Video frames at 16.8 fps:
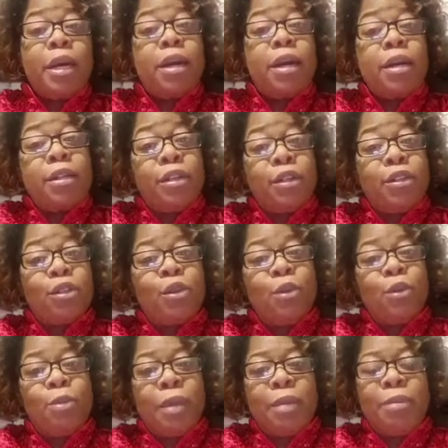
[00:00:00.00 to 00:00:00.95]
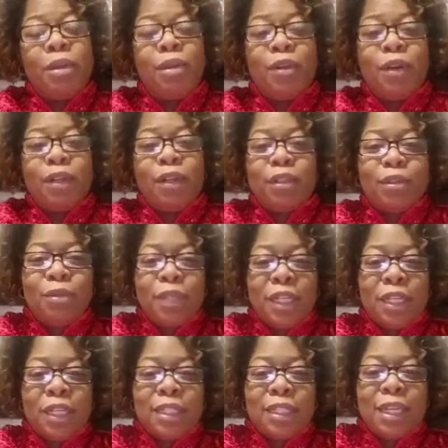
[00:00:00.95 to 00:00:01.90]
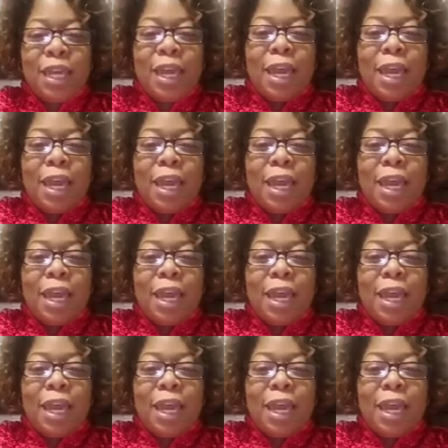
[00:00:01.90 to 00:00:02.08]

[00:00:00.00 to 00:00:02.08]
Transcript: others who may be going through this?